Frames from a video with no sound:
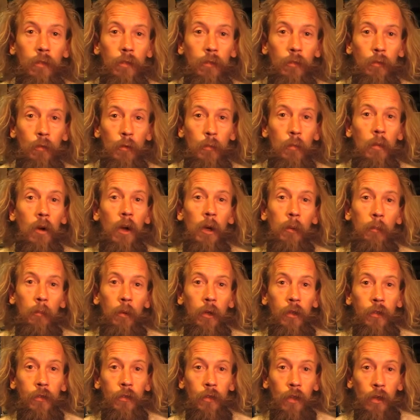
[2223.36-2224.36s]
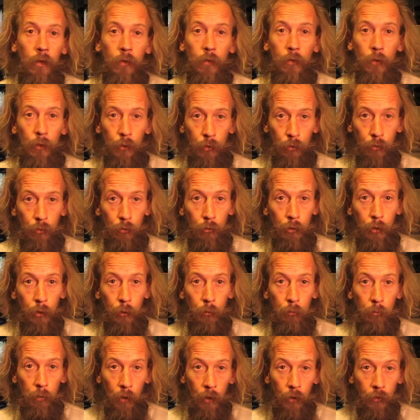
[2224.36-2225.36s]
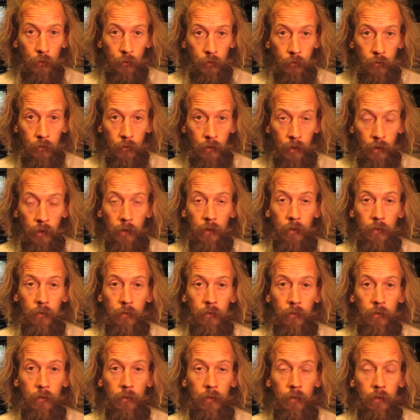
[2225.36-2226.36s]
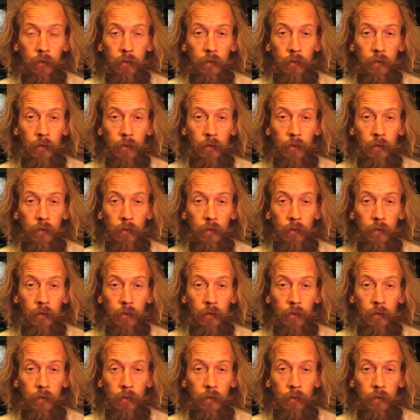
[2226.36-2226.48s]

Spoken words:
remind myself who the real boss is.